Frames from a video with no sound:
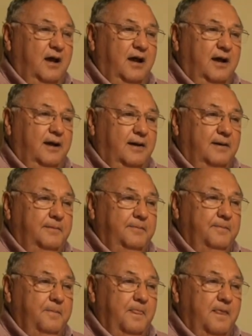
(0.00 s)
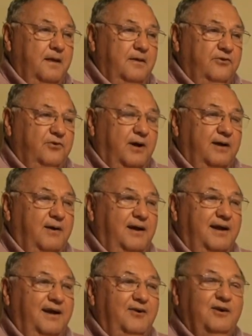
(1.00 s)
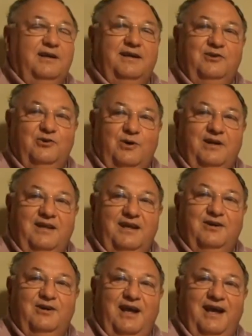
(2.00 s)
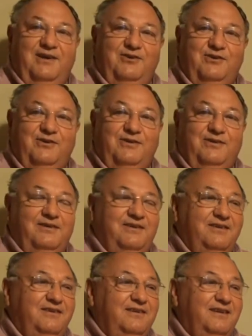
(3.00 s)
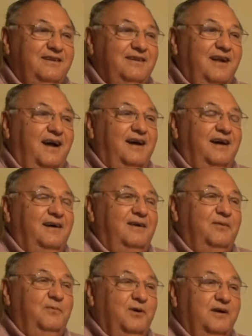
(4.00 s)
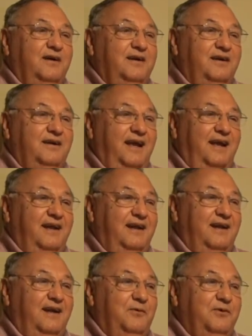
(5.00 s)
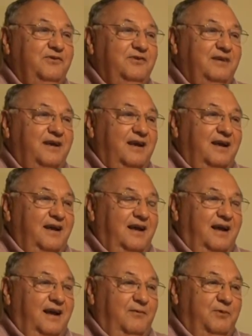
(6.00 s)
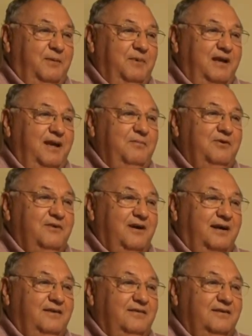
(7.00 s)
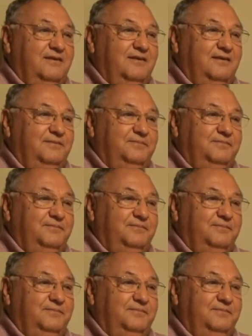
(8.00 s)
uh, so I and I really enjoyed the international uh, work. And then I was when I became director,